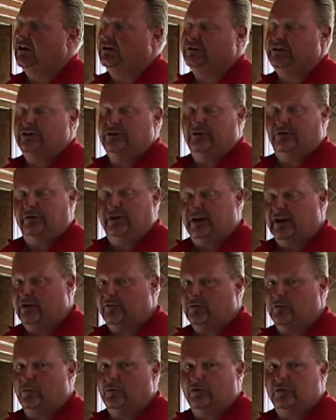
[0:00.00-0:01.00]
you don't
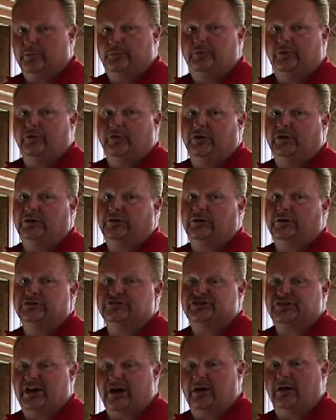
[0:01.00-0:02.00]
ever want to put
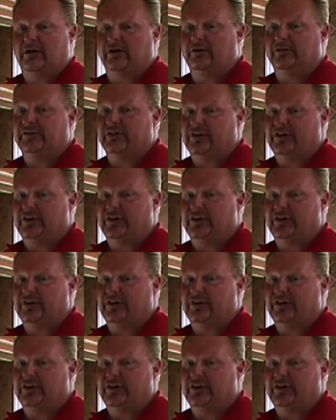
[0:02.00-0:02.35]
chairs